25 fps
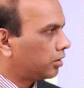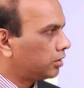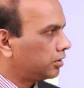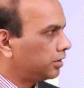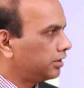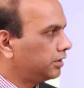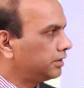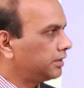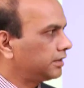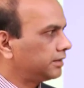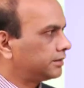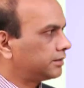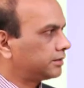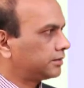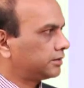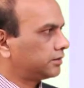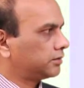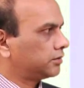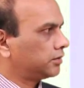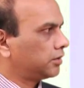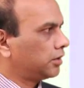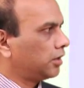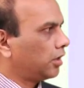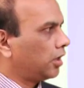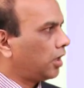In this,
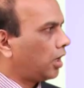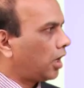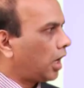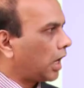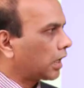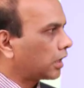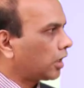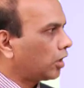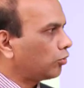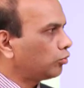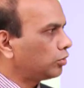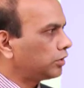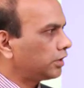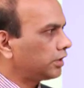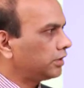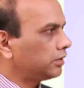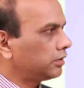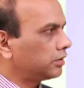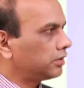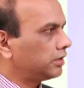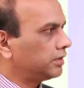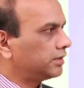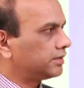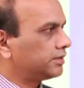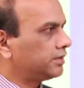accounting
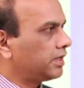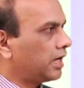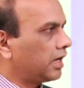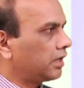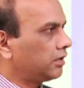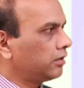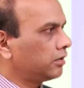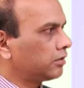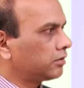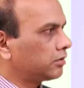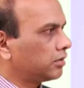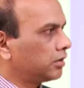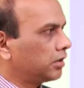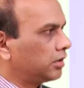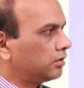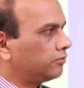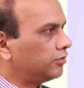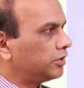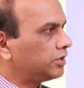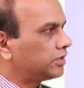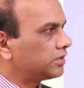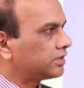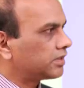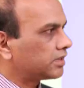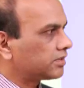is done,
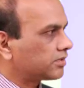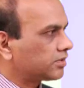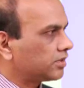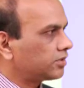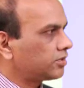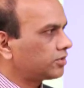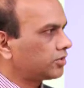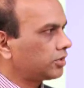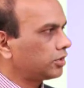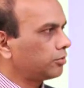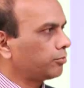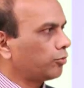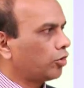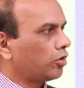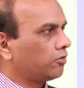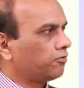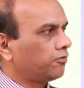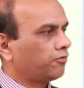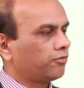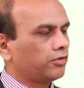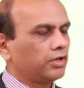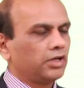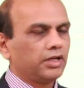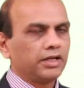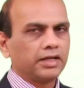which is a system of
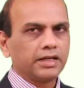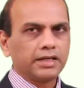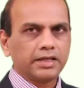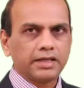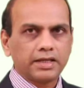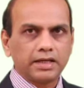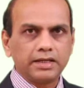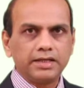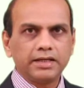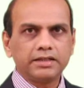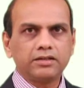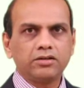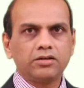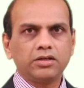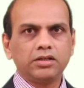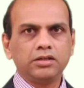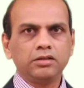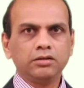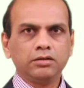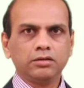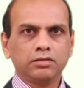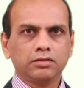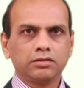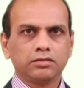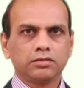
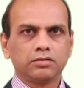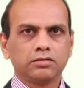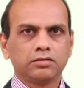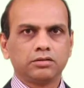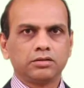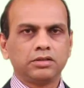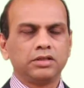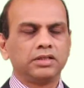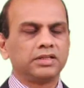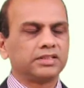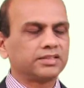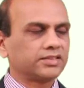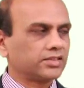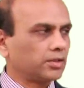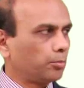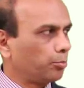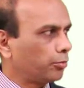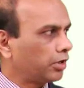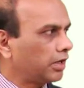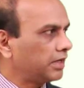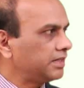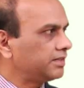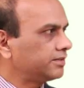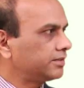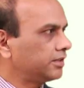collecting,
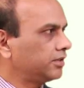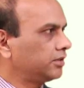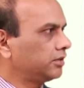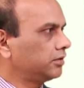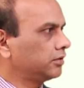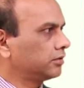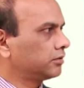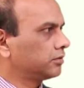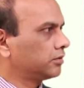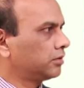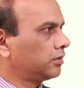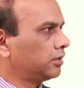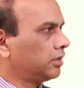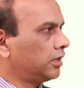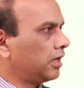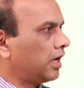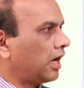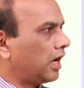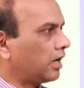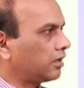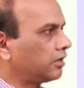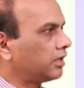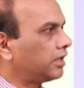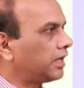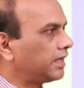summarizing,
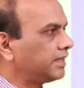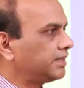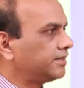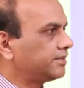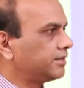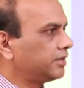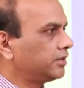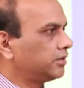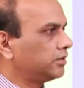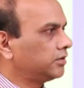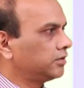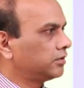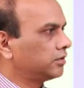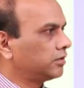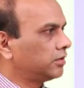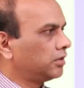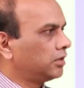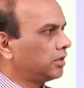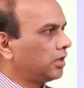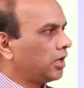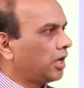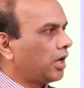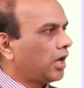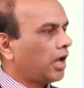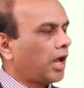analyzing
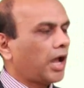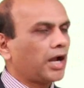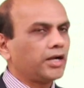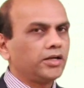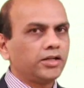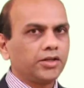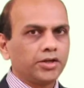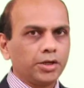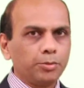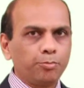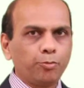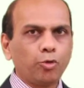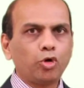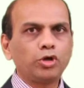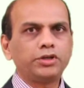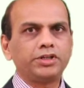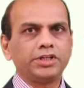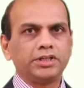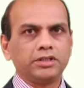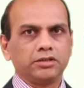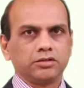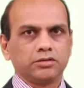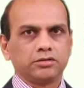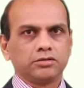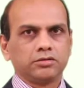and
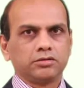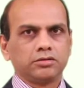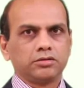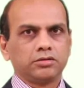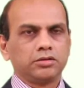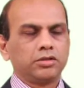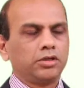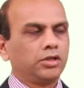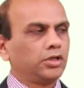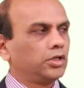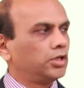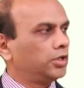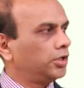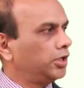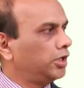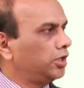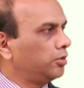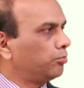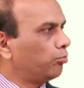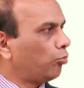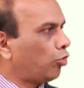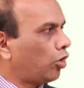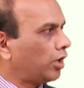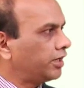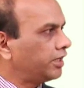reporting
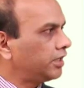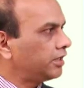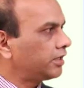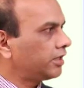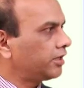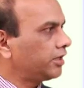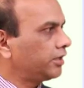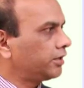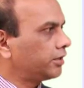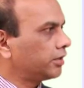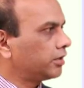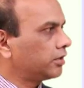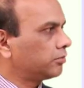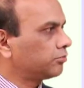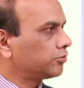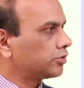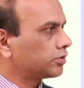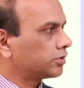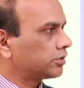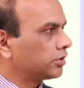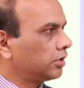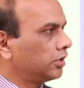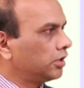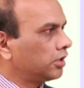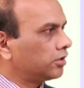in monetary
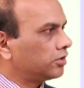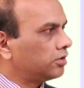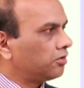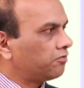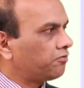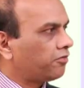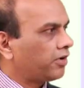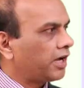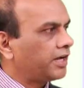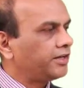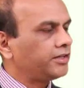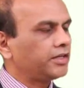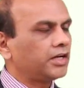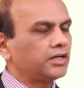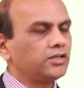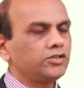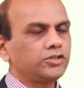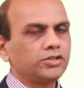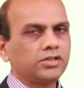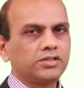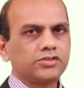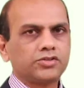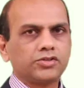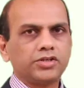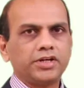terms the
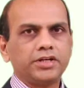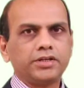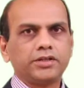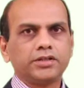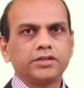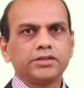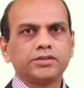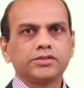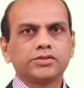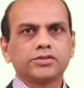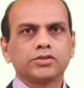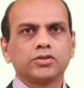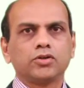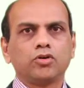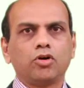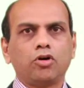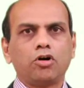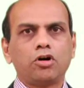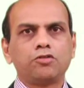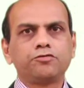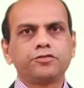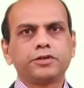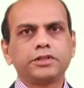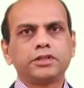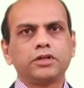financial status
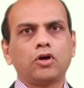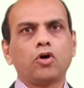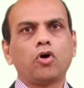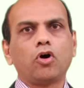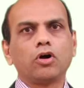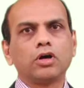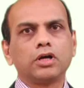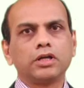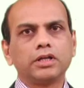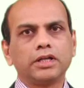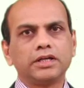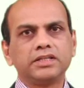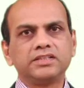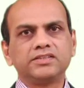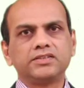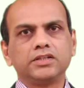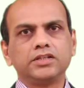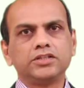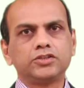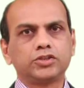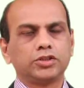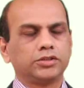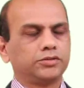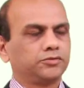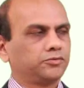of an
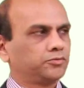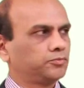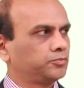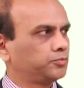organization.